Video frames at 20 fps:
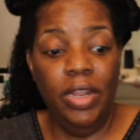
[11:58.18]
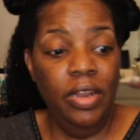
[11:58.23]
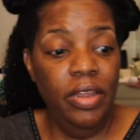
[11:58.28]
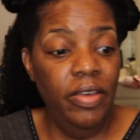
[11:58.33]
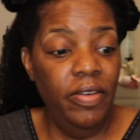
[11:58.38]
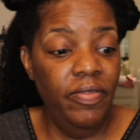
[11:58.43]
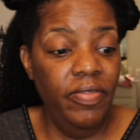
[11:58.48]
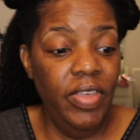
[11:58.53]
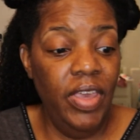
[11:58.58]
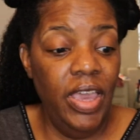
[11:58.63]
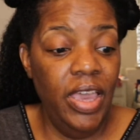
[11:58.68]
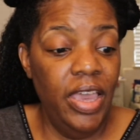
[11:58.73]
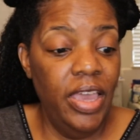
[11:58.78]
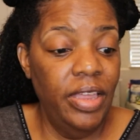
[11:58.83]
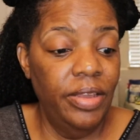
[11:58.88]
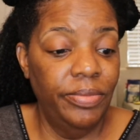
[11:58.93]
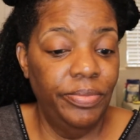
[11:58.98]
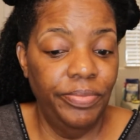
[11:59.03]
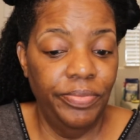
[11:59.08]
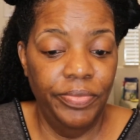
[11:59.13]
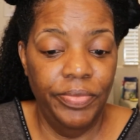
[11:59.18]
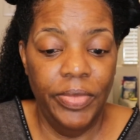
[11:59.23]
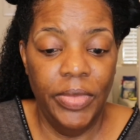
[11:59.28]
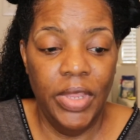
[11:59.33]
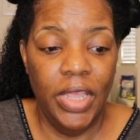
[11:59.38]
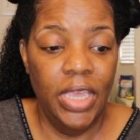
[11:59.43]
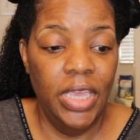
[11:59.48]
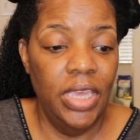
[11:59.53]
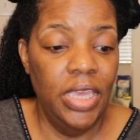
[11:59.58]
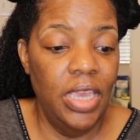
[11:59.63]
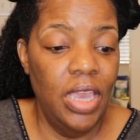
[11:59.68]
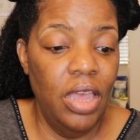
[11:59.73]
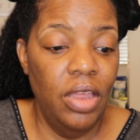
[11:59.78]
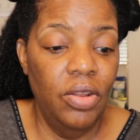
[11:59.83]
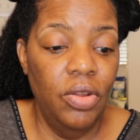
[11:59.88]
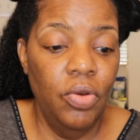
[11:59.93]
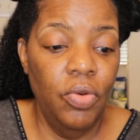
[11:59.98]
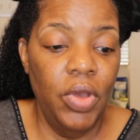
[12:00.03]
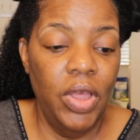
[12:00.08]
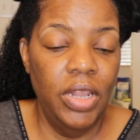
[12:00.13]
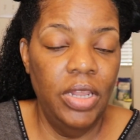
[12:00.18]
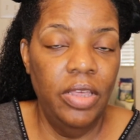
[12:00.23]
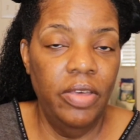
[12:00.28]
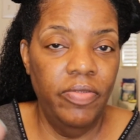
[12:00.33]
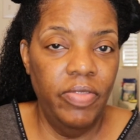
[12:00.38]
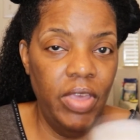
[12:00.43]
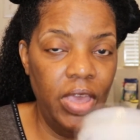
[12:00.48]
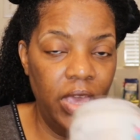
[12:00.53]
love that. Y'all know I love